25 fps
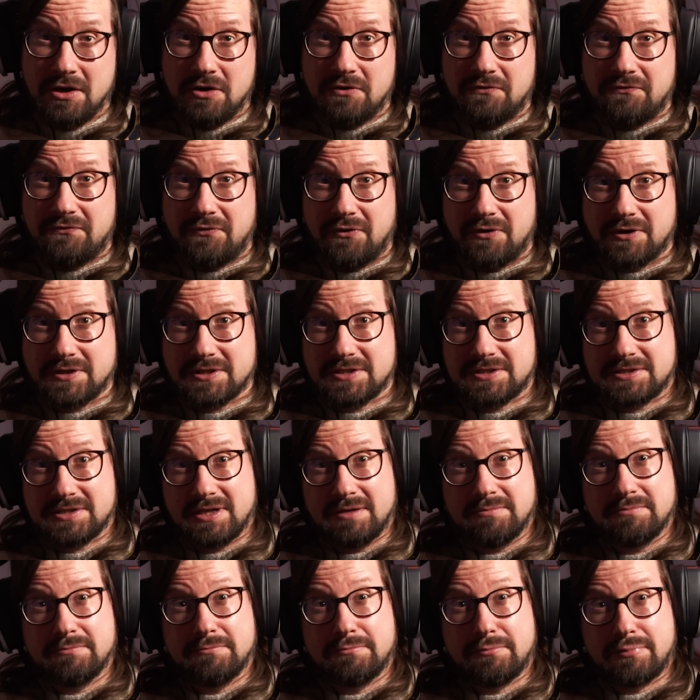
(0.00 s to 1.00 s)
for
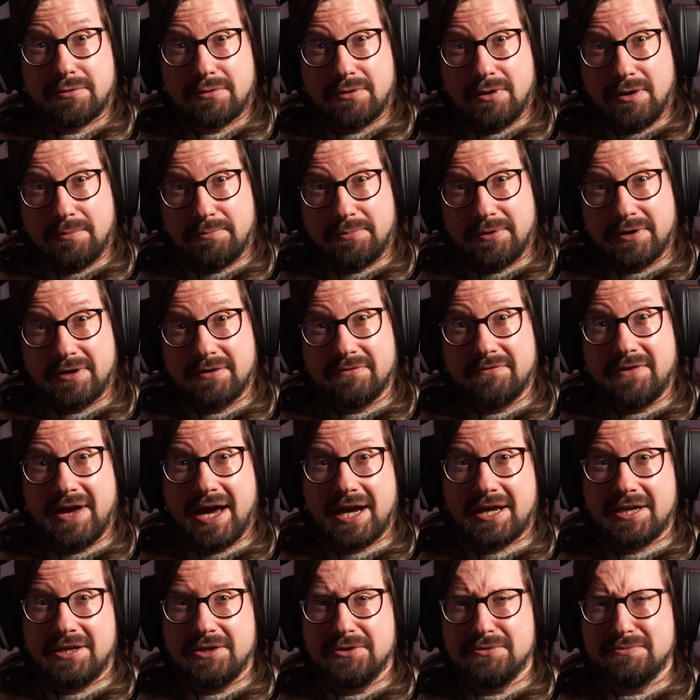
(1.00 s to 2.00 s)
some proper
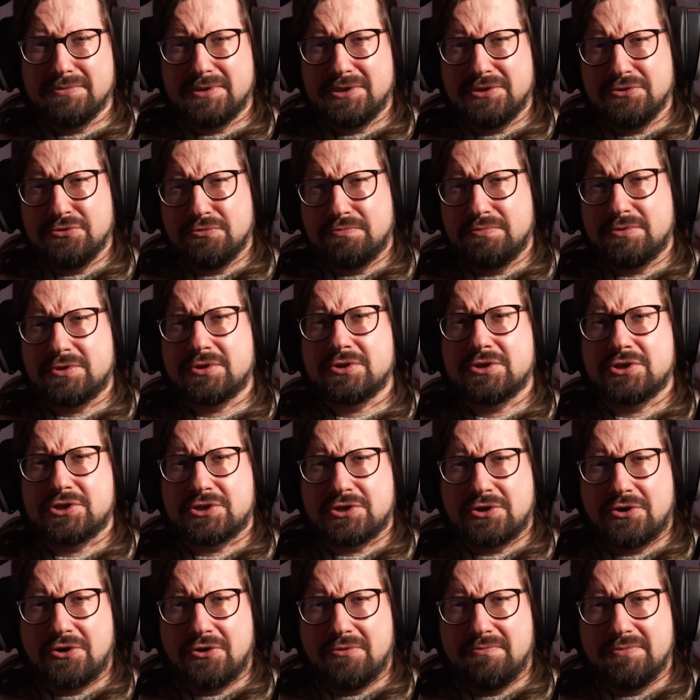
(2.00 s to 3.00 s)
vacuum tube
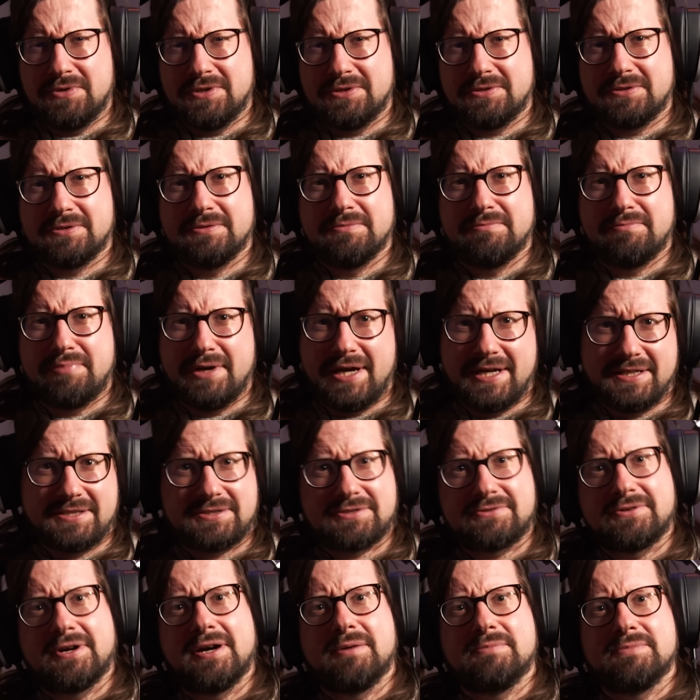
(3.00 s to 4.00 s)
German
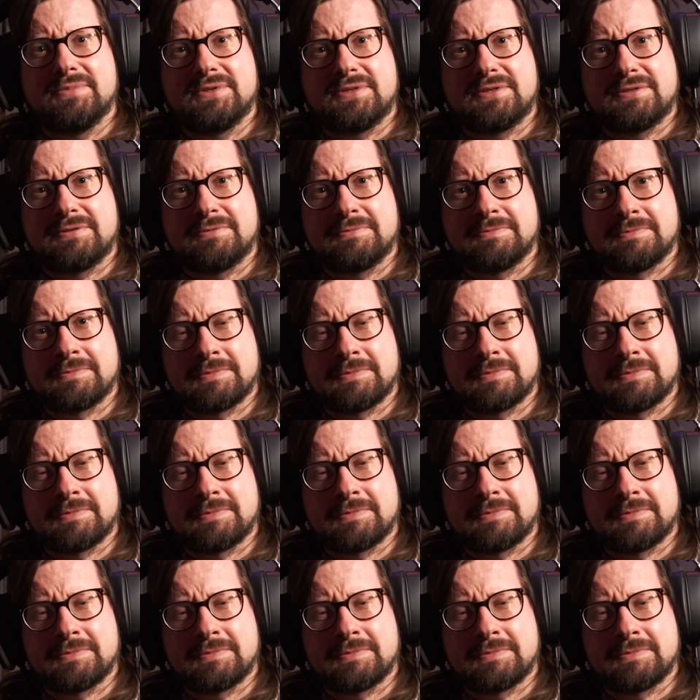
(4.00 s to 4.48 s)
bass drums.